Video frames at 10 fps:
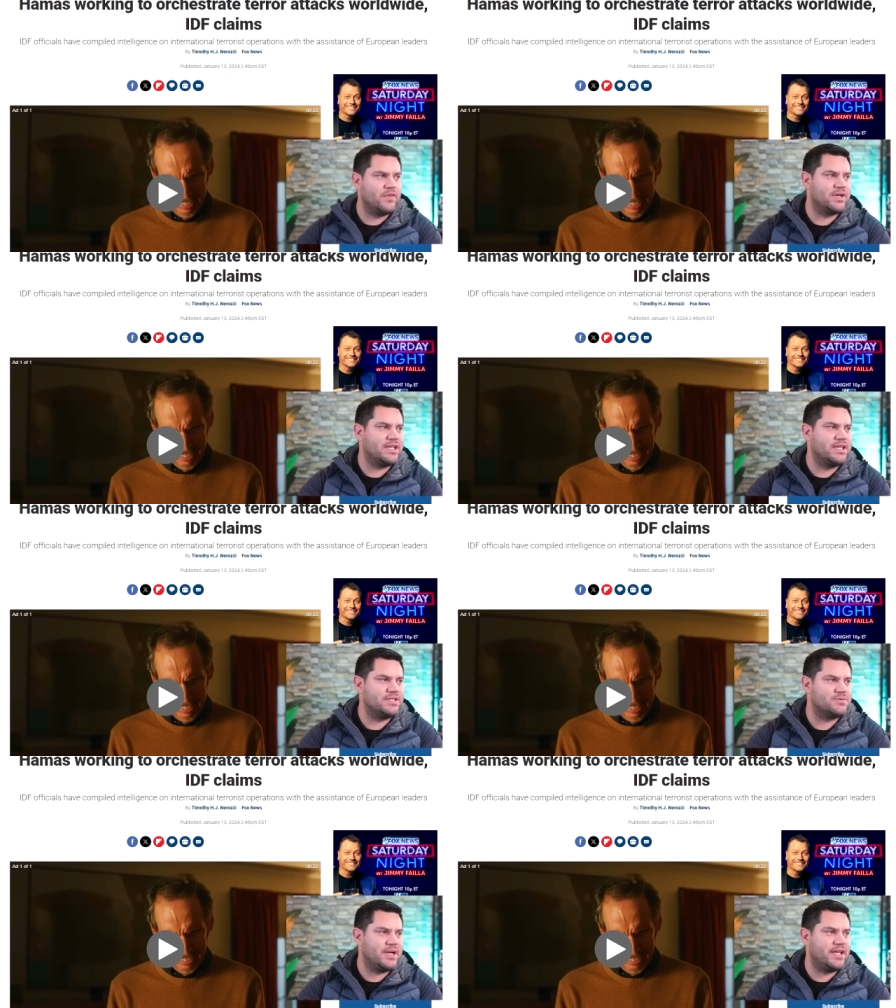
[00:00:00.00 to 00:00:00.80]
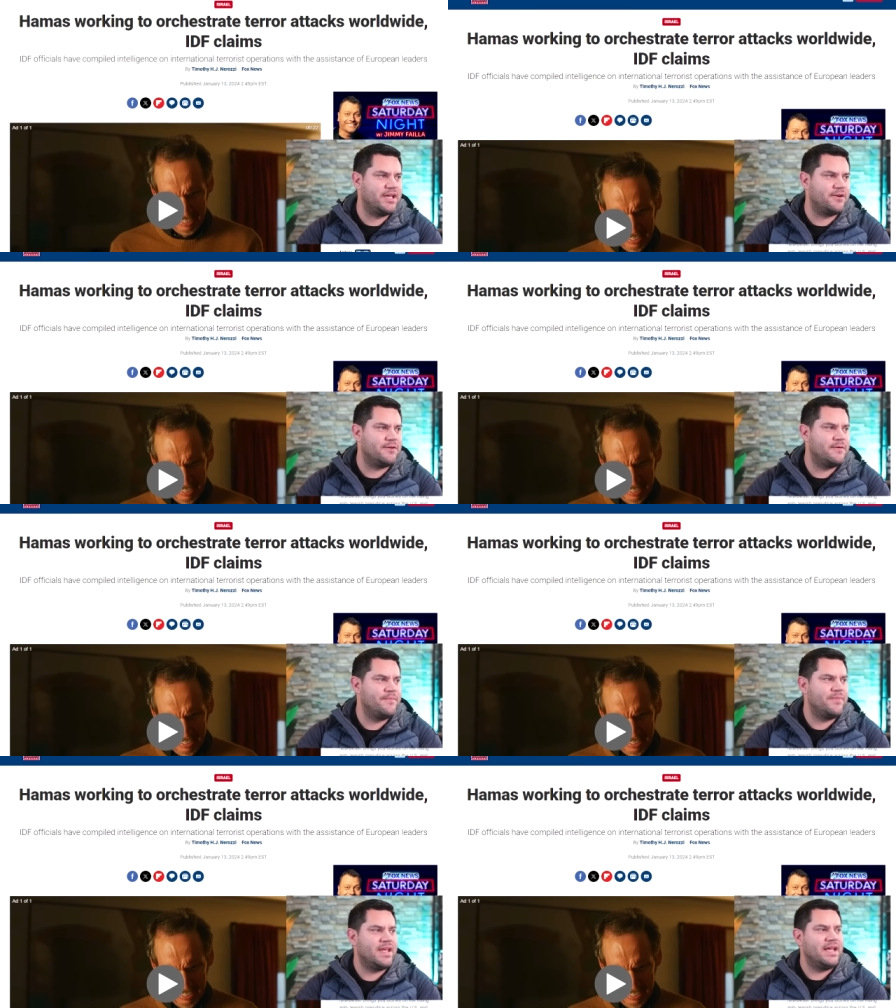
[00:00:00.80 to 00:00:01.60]
Look at this right here.
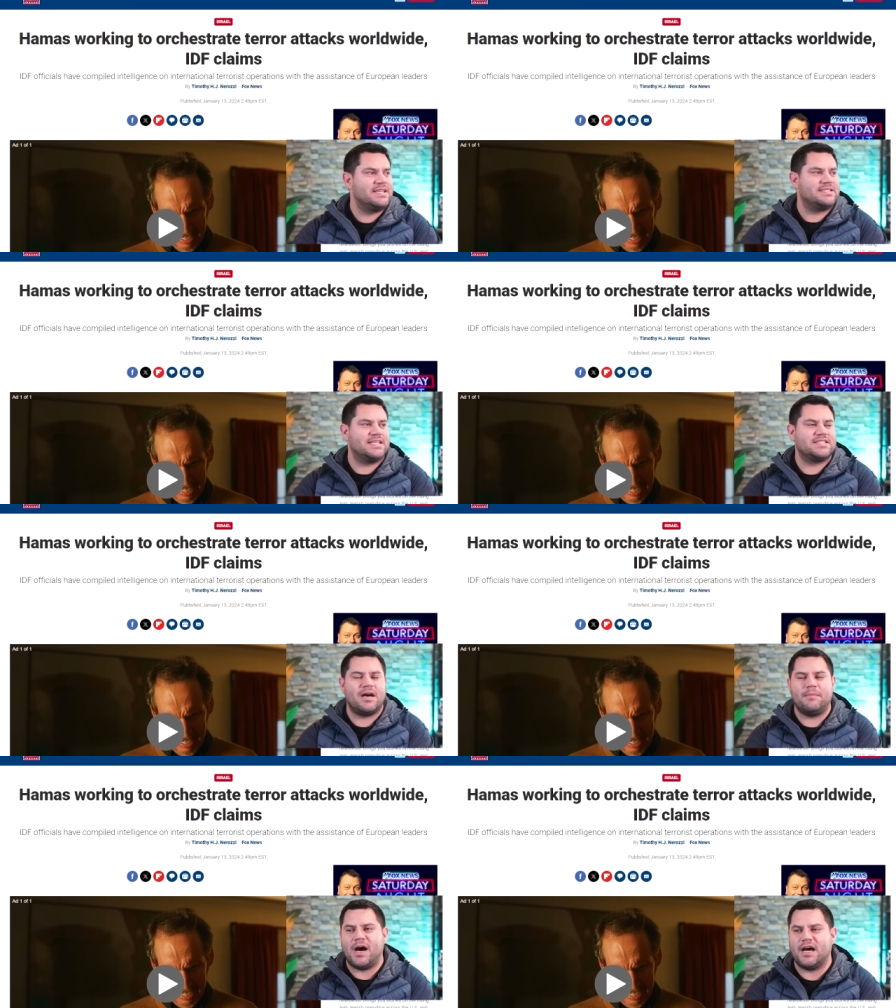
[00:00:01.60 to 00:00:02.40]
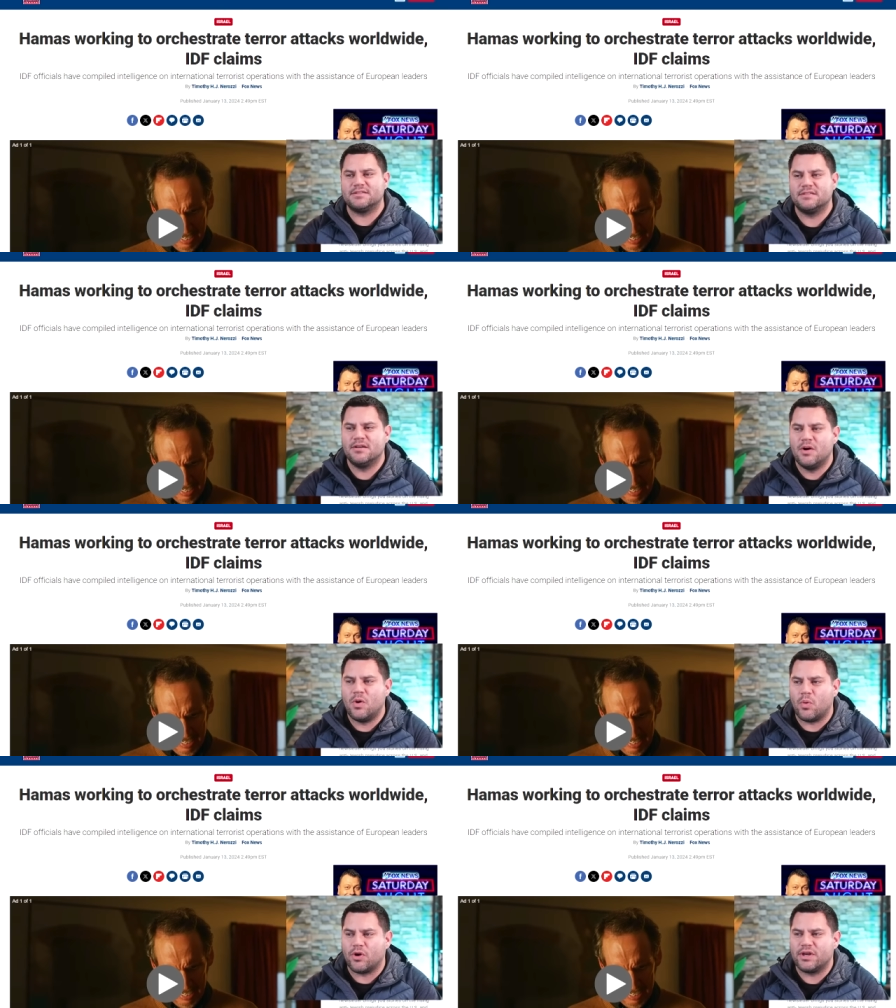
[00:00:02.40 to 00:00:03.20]
It says Hamas
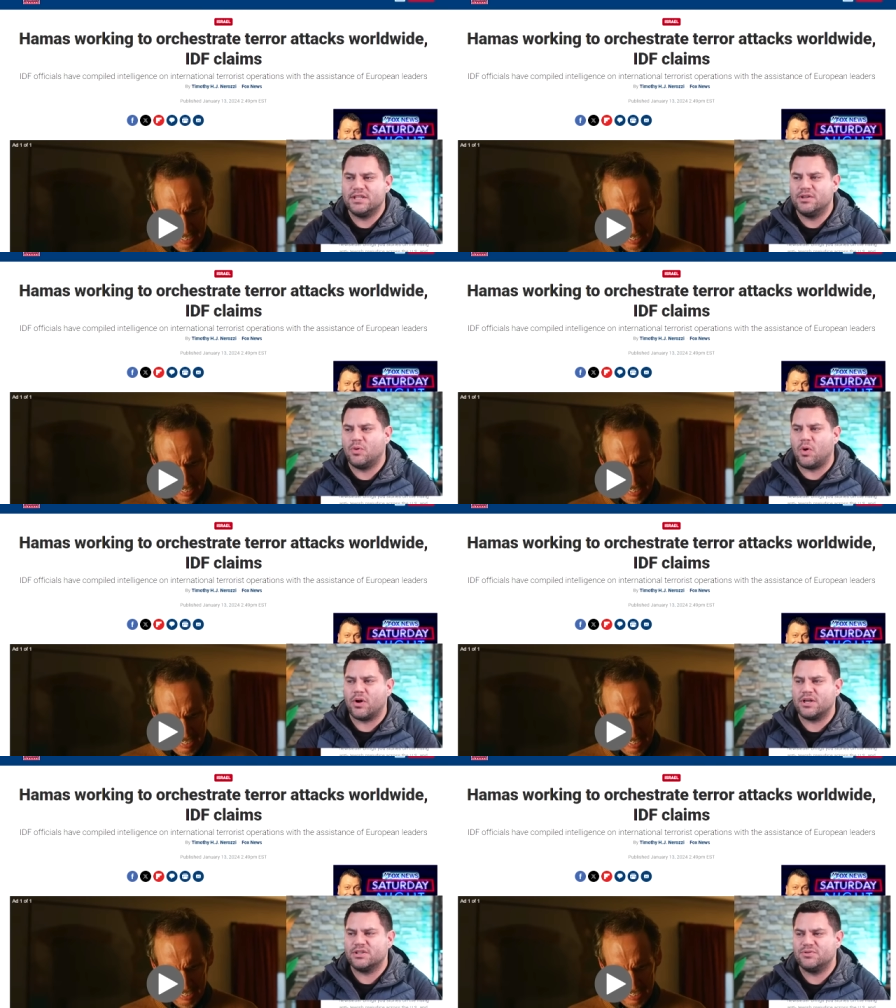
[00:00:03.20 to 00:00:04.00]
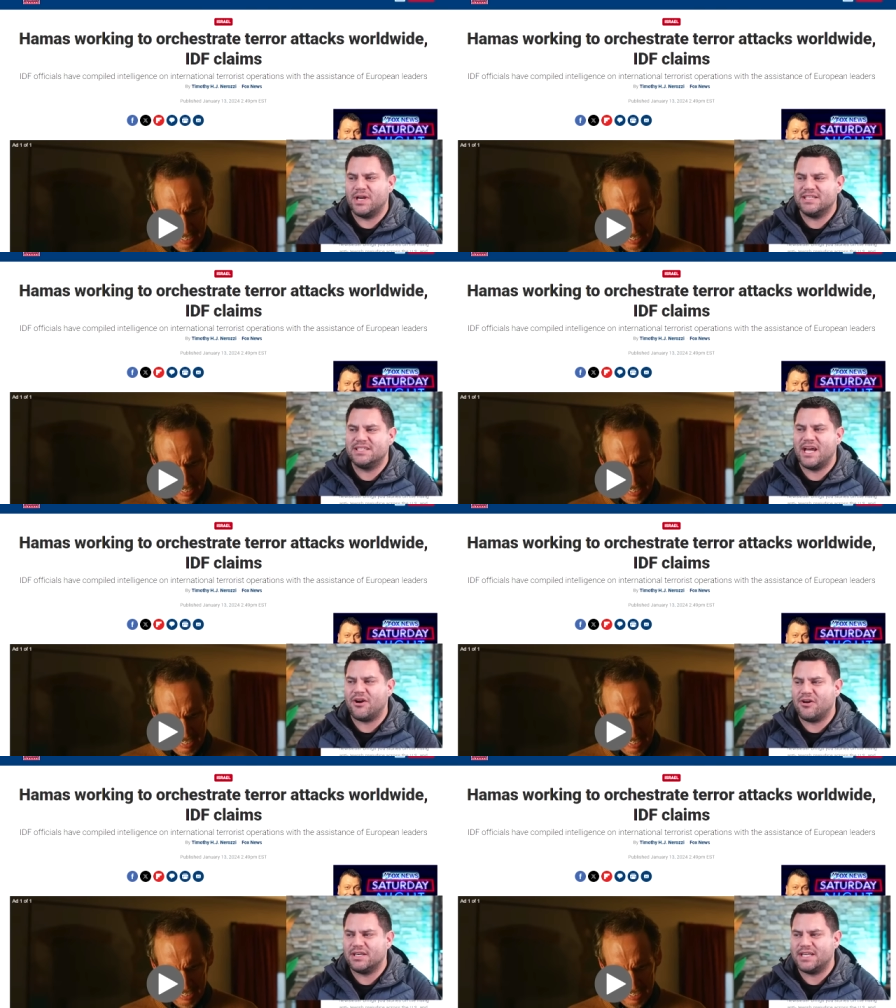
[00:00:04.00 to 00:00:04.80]
working to orchestrate
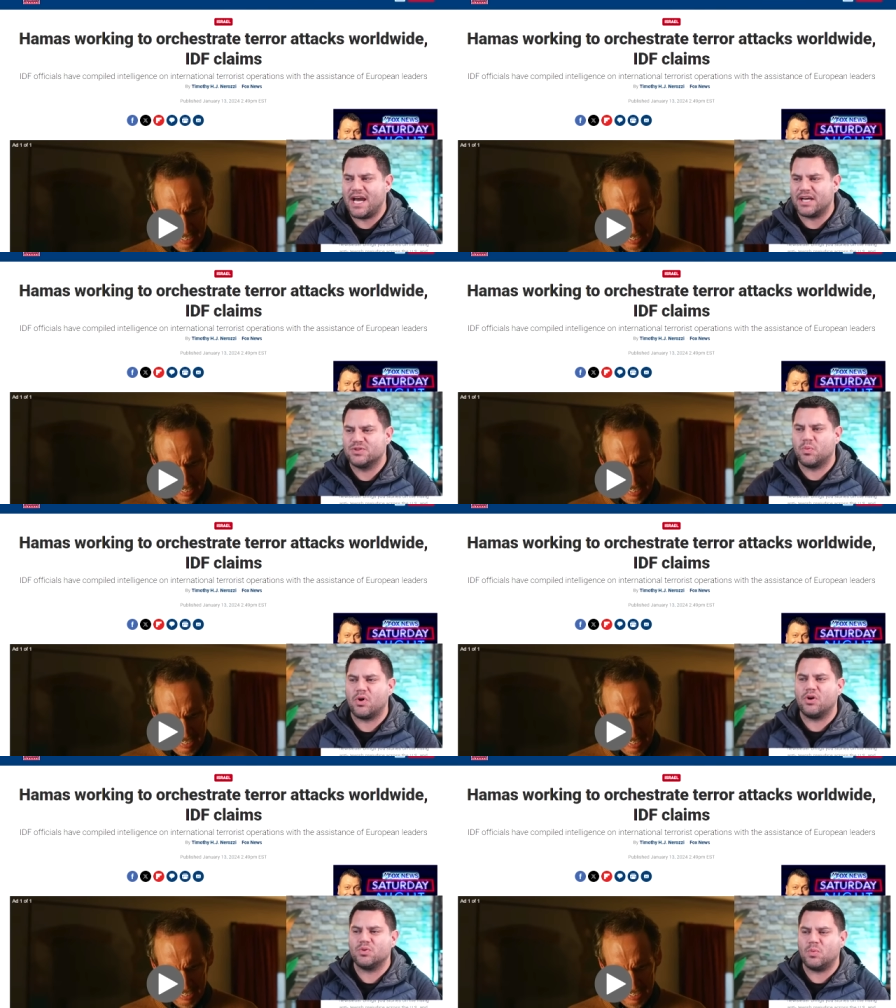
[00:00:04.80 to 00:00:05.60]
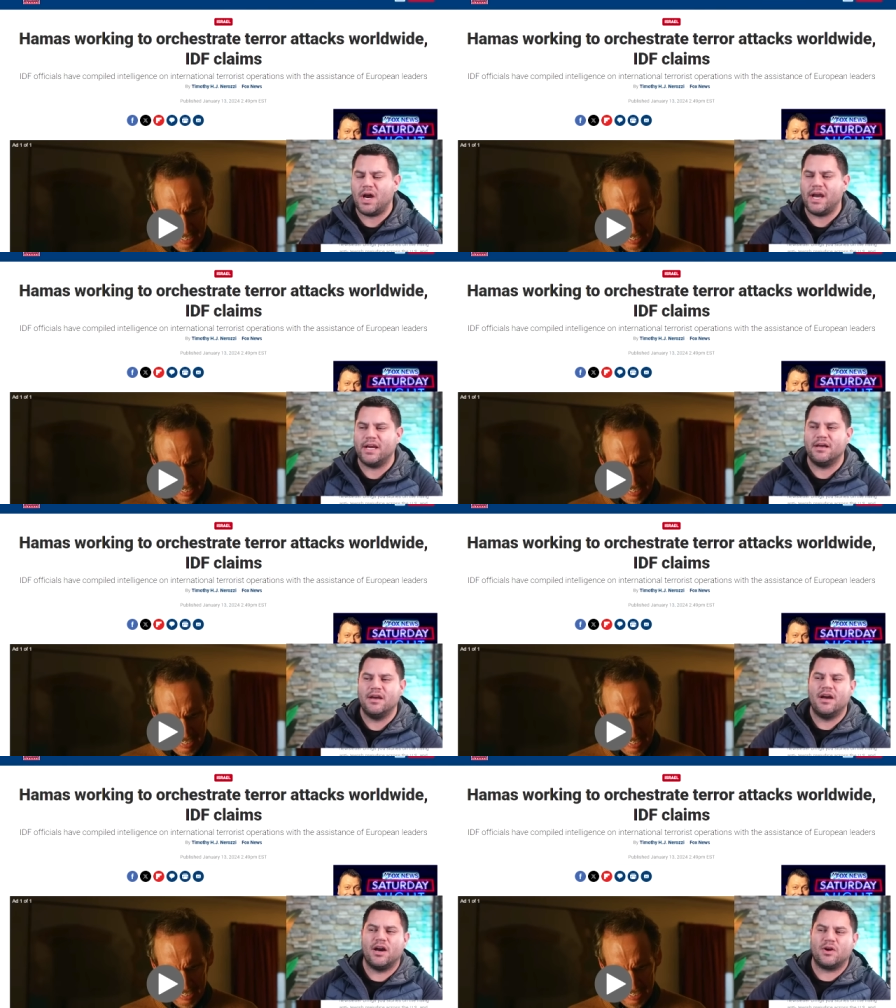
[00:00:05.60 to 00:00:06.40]
terror attacks worldwide,
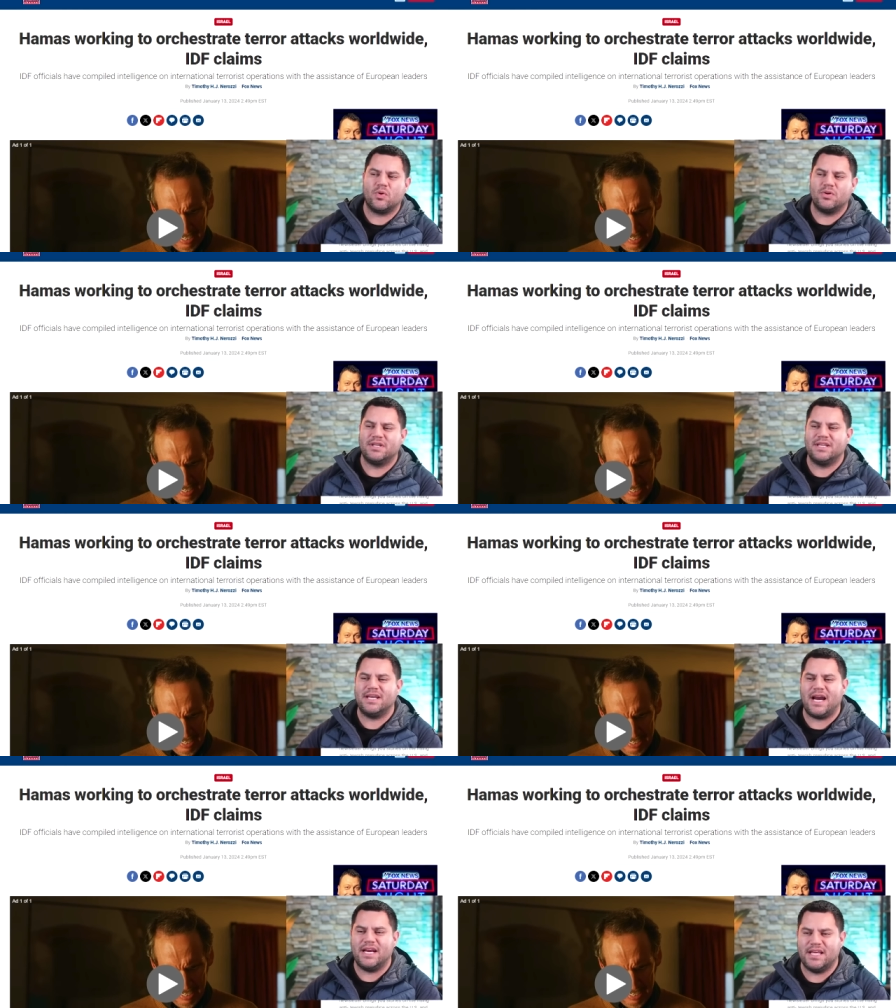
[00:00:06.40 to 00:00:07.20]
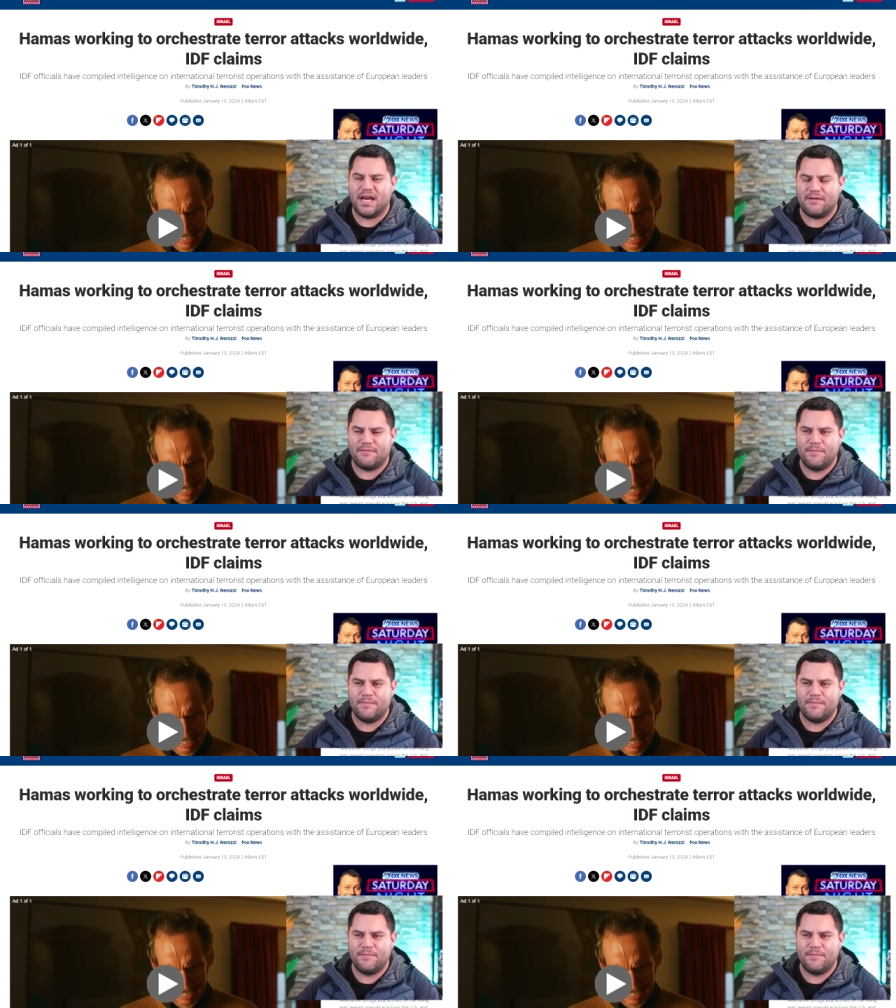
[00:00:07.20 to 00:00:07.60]
according to the IDF.